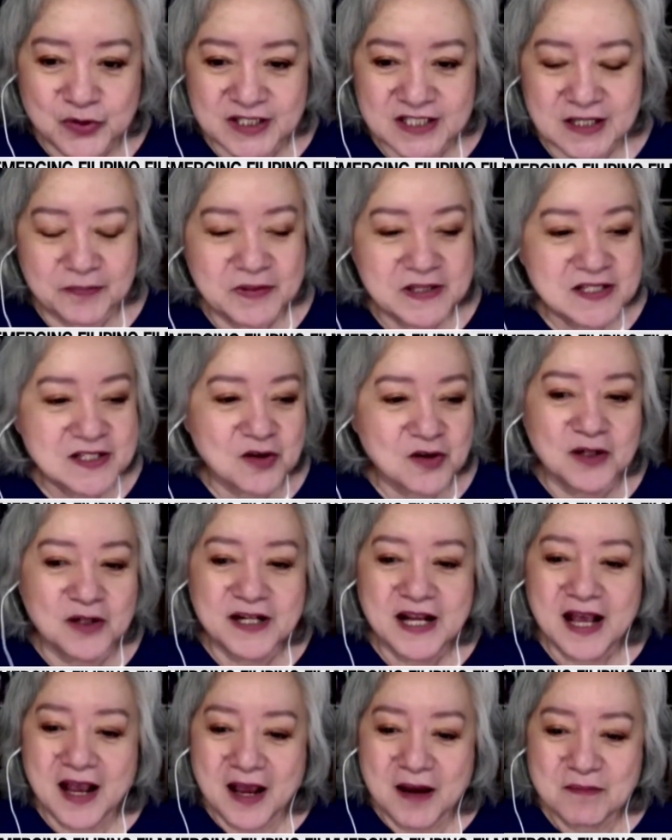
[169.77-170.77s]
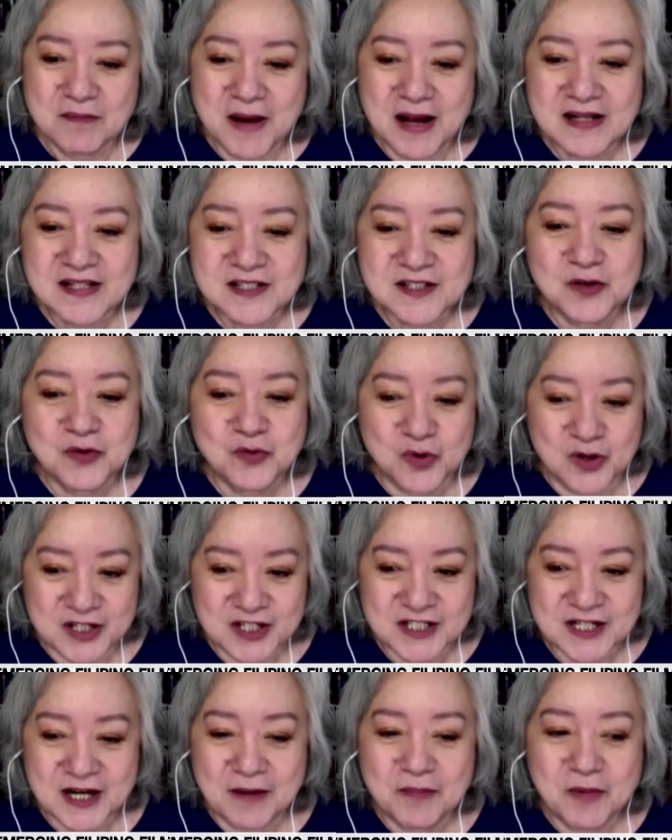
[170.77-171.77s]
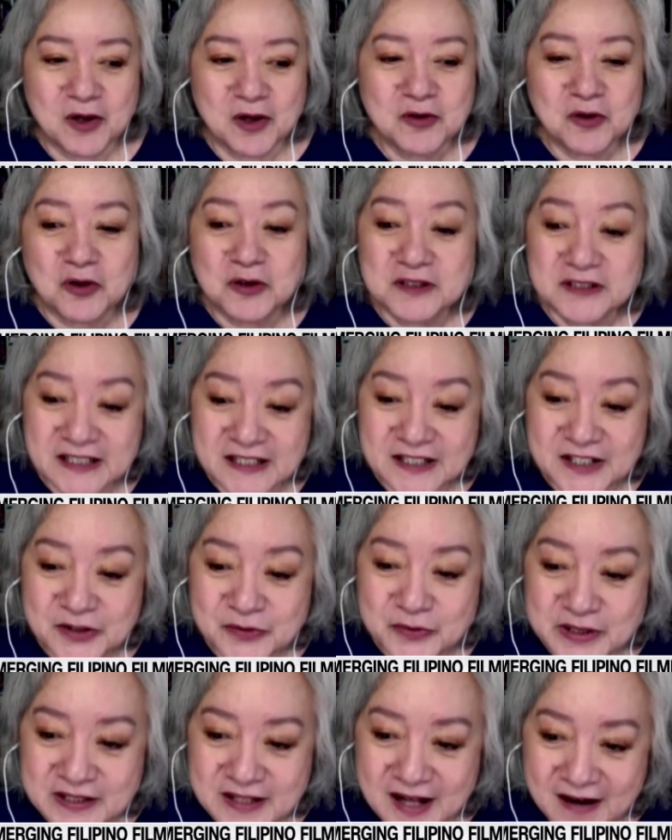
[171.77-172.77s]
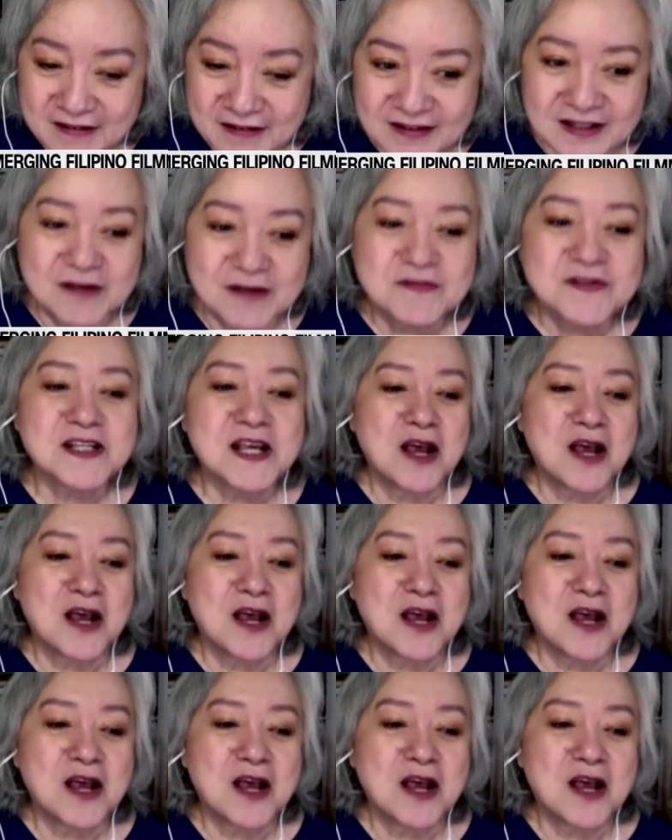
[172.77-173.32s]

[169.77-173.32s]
It's called Master Workshop on Continuing Narratives